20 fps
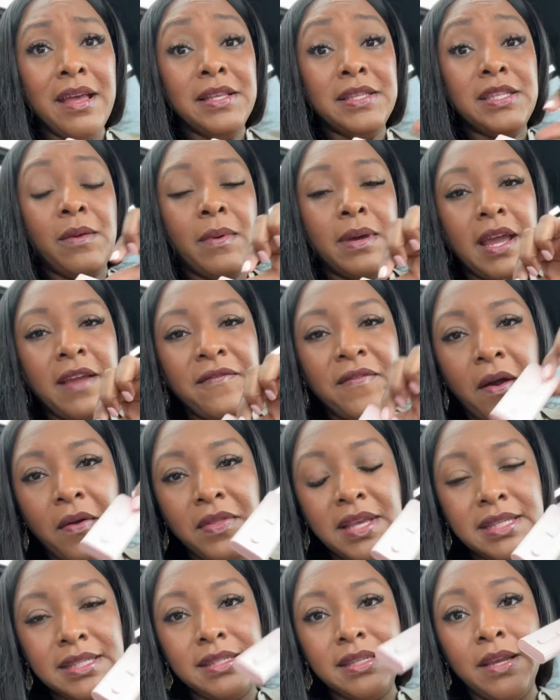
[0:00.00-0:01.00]
So when I
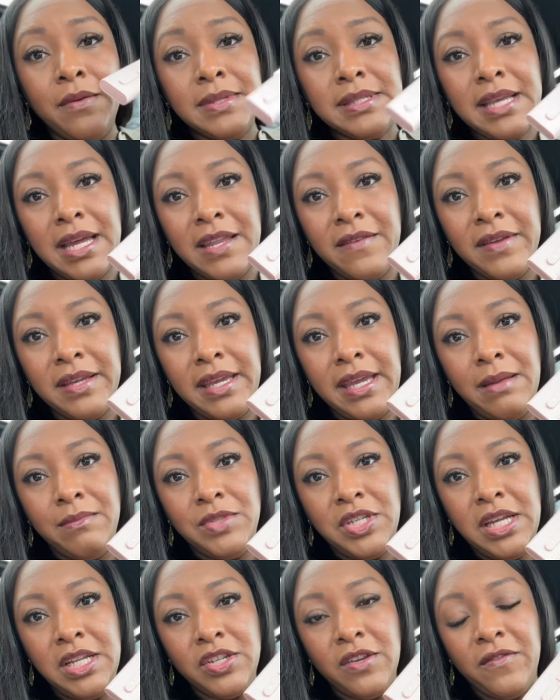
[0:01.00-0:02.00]
found this, it was kind of a game
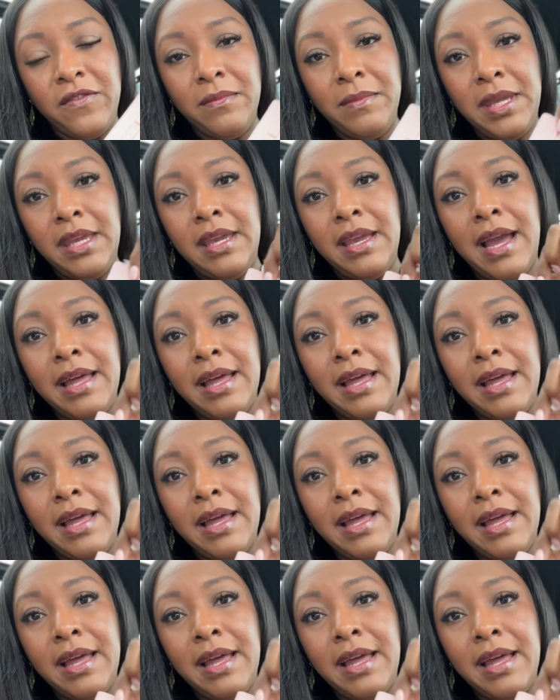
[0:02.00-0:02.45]
changer for me.